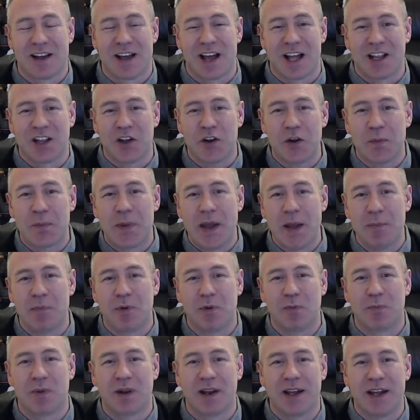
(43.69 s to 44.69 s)
a lot of
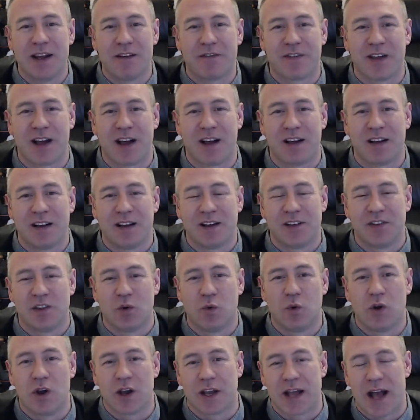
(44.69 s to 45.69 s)
people believe that the
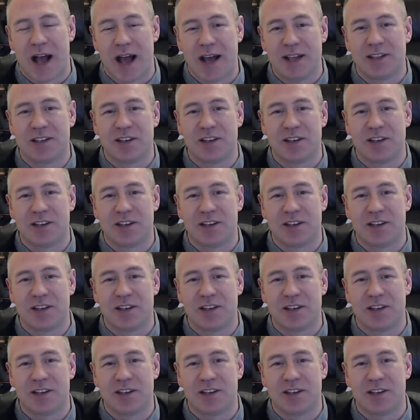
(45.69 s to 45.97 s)
work I